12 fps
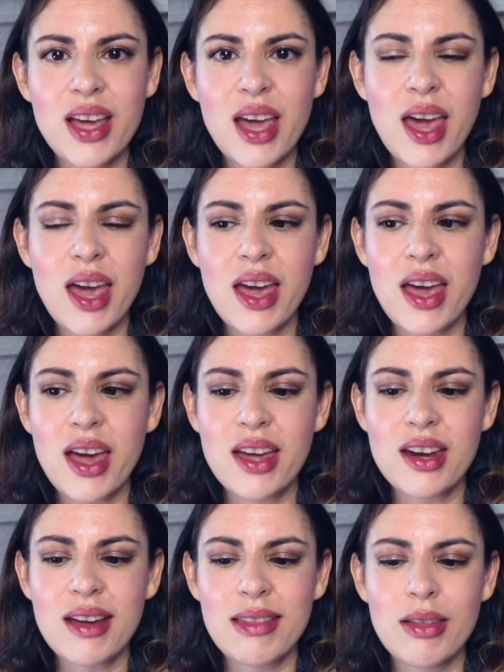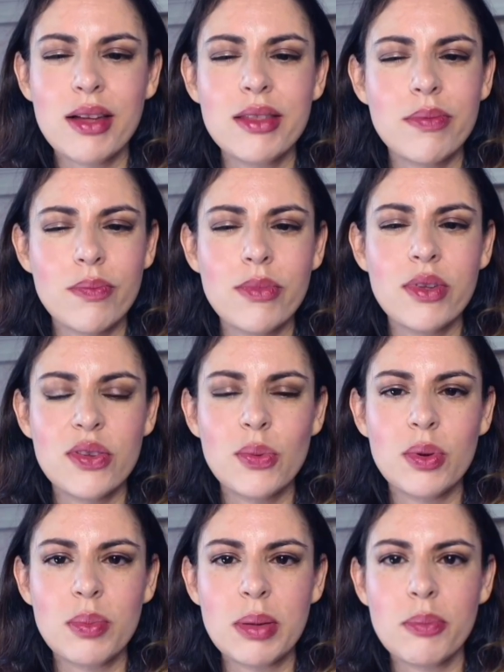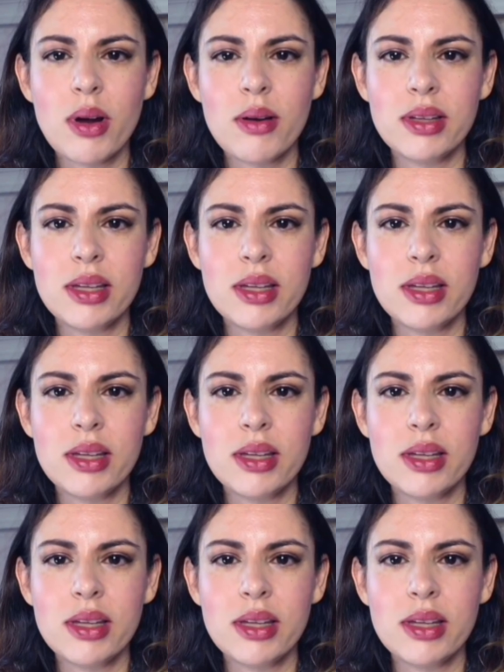and I thought this would be probably